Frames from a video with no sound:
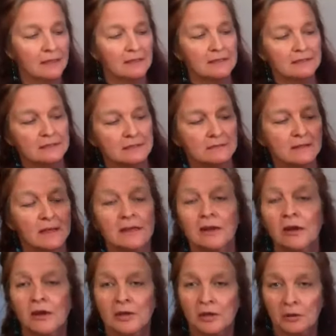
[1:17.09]
So you've got
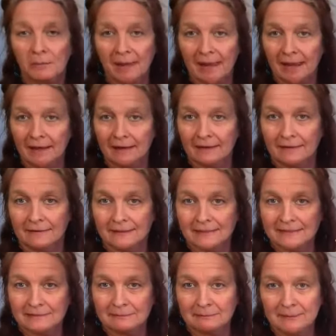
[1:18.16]
on your back
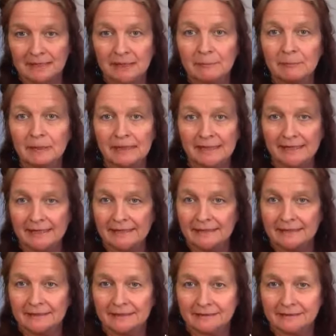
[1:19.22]
this big blade,